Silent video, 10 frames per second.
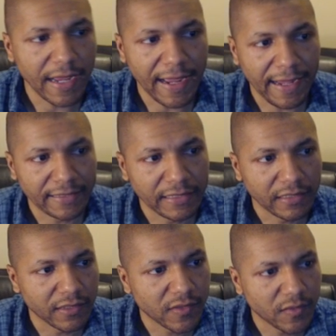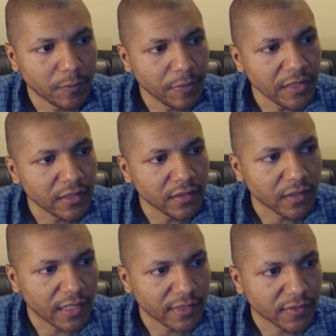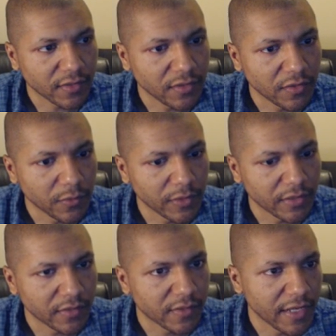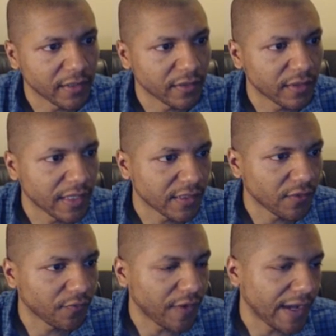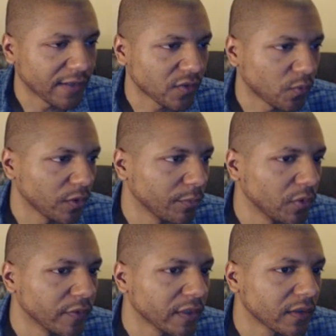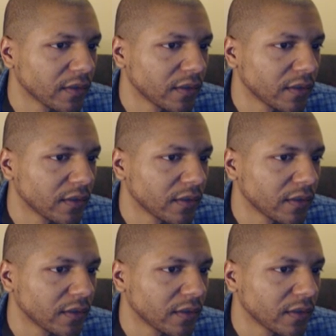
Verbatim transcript: adding its speed constantly to it and setting that's how fast we're moving